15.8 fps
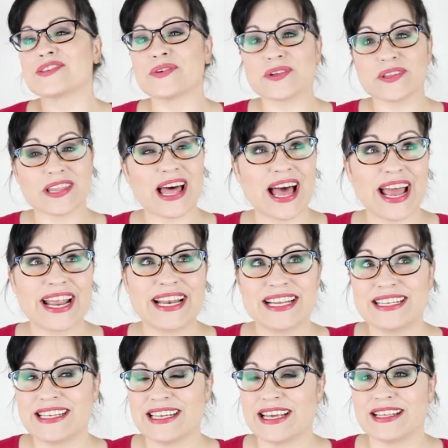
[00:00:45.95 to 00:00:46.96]
was online.
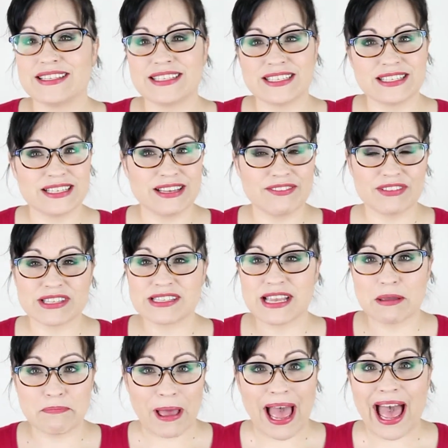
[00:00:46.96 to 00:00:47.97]
It didn't even
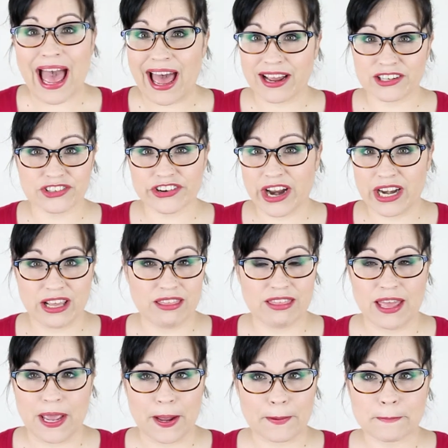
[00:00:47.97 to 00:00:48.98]
say packed or
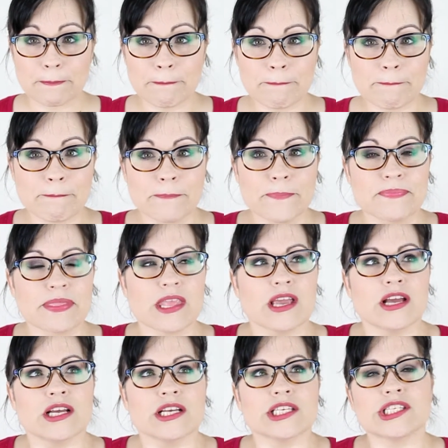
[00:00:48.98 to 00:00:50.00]
anything.
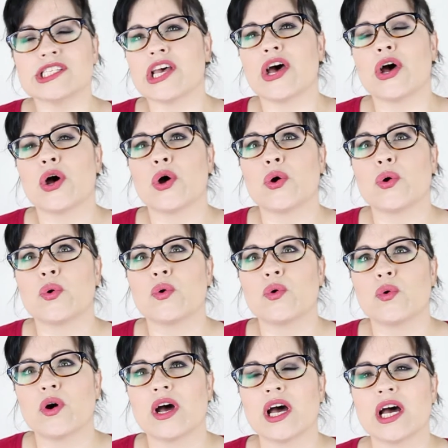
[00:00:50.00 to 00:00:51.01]

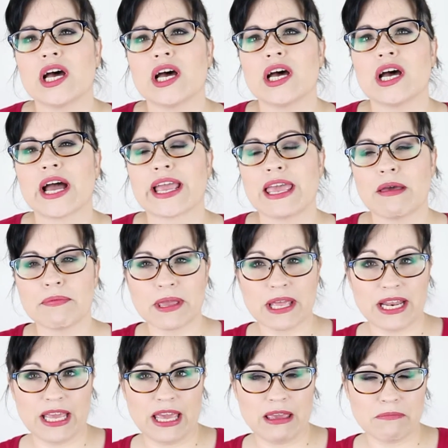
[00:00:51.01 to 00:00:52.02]
So I kept
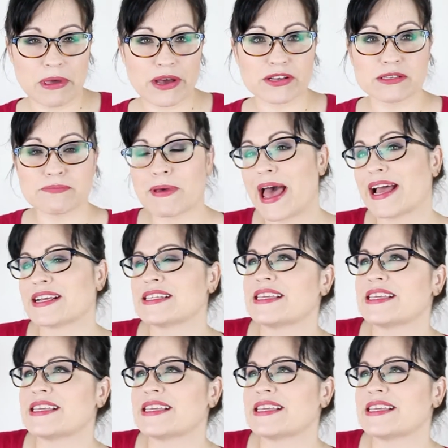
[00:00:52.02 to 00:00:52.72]
getting emails back